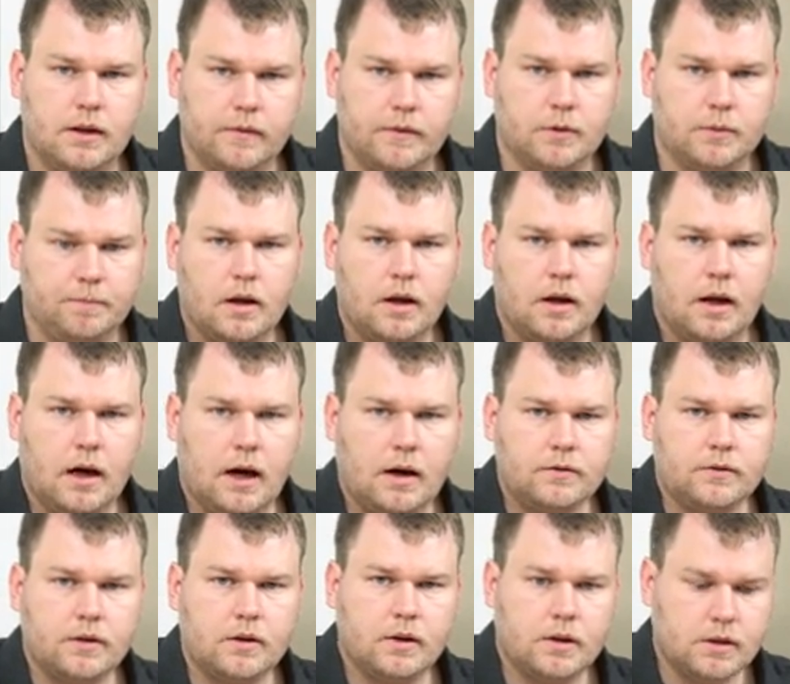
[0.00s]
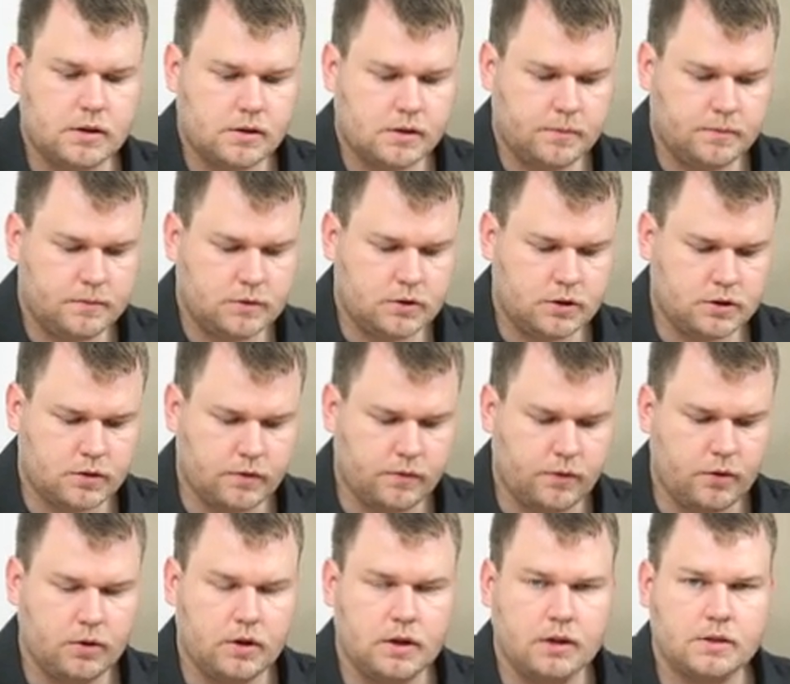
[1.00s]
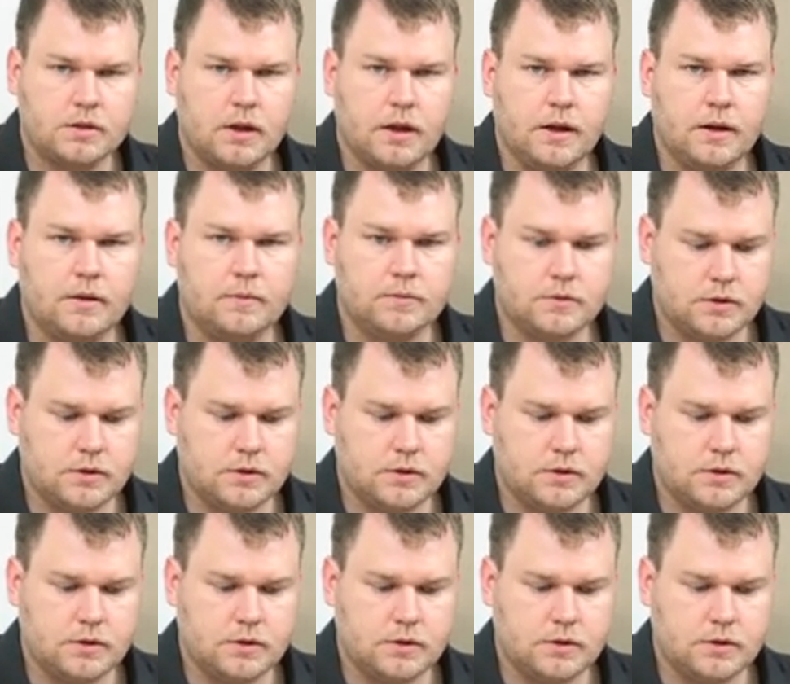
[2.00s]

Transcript: ever. After this, just a few years later,